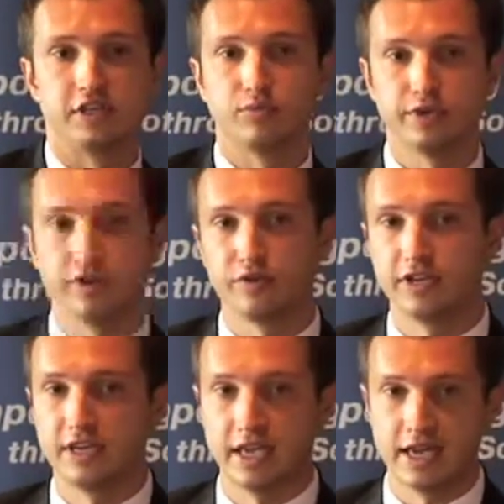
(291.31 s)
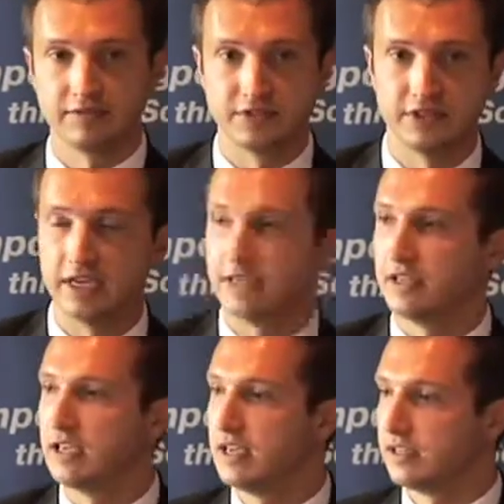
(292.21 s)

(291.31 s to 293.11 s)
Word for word: that we already have today,